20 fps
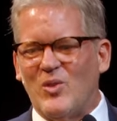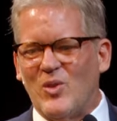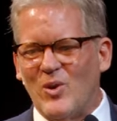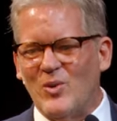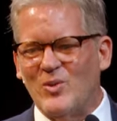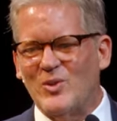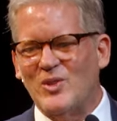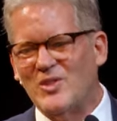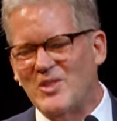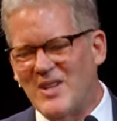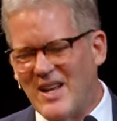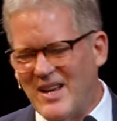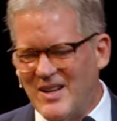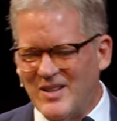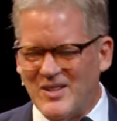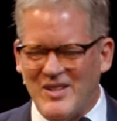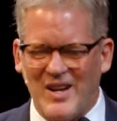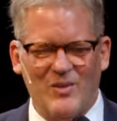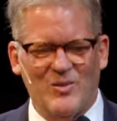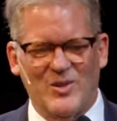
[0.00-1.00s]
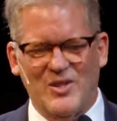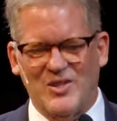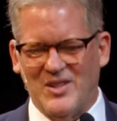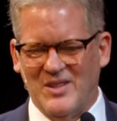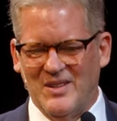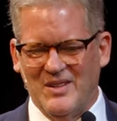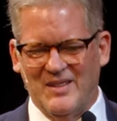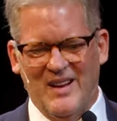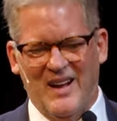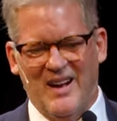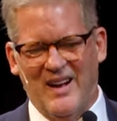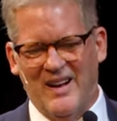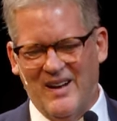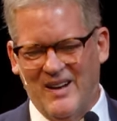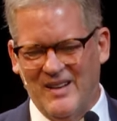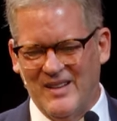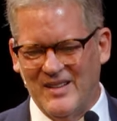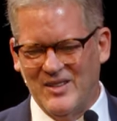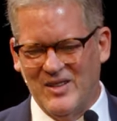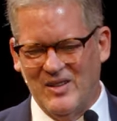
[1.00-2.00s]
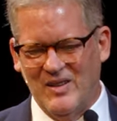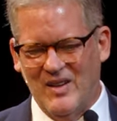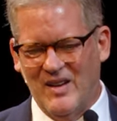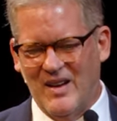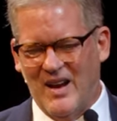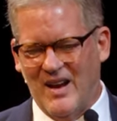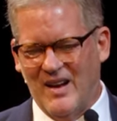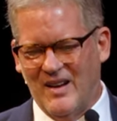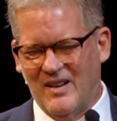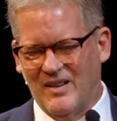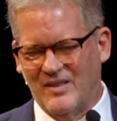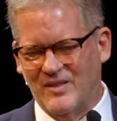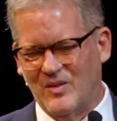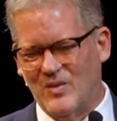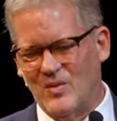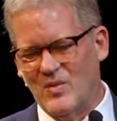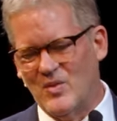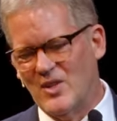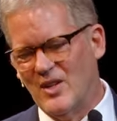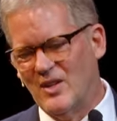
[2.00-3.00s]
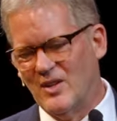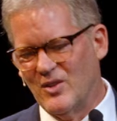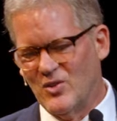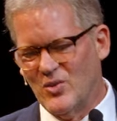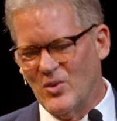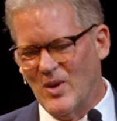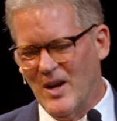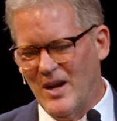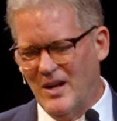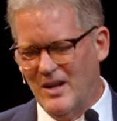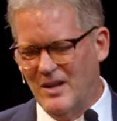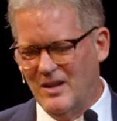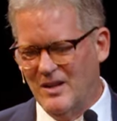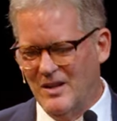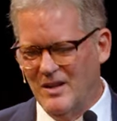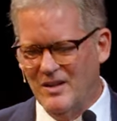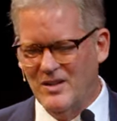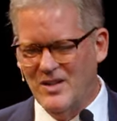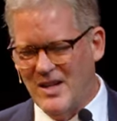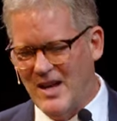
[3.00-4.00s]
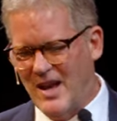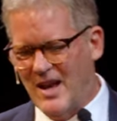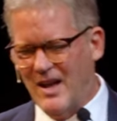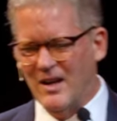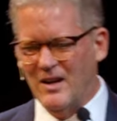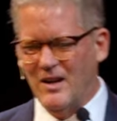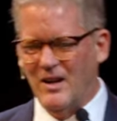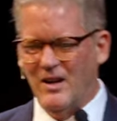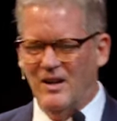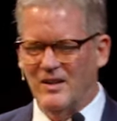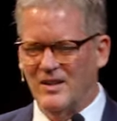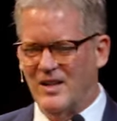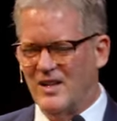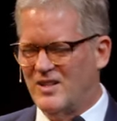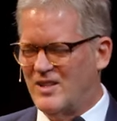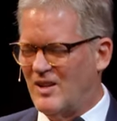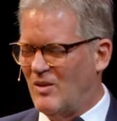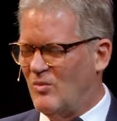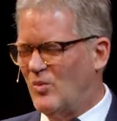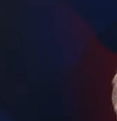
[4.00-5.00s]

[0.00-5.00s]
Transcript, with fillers: those states I was in uh, uh, did a training in Indiana, and they said,